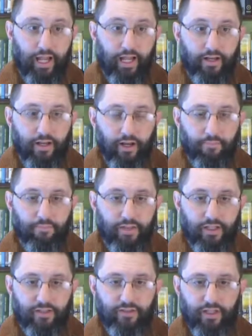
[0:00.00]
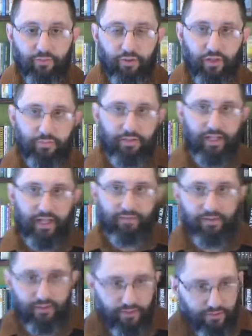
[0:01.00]
And um, you say, well, up in
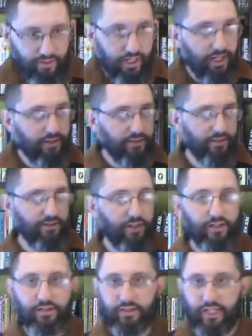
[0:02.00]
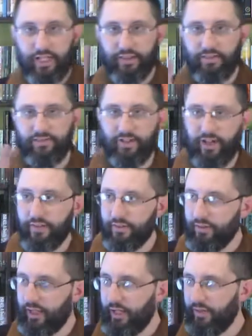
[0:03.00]
heaven there's God the Son, God the
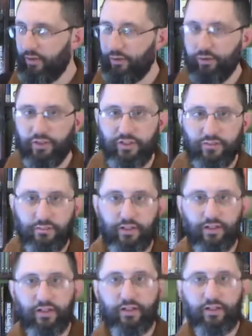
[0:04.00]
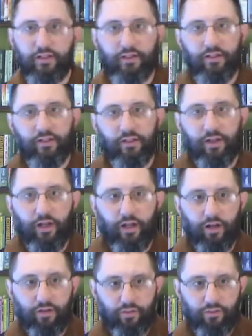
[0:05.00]
Father, God the Holy Spirit.
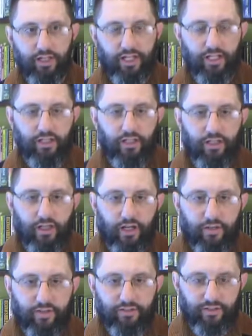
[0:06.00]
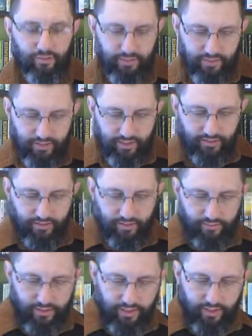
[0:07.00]
Uh, okay, uh, that's not what the text
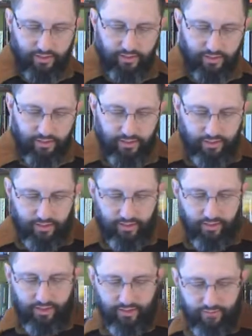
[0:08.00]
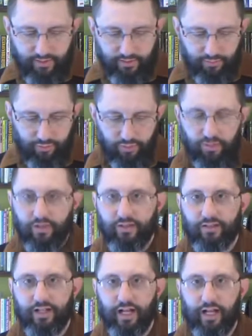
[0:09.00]
says right here. The invisible
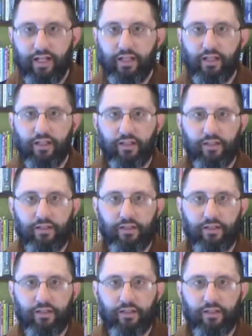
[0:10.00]
God.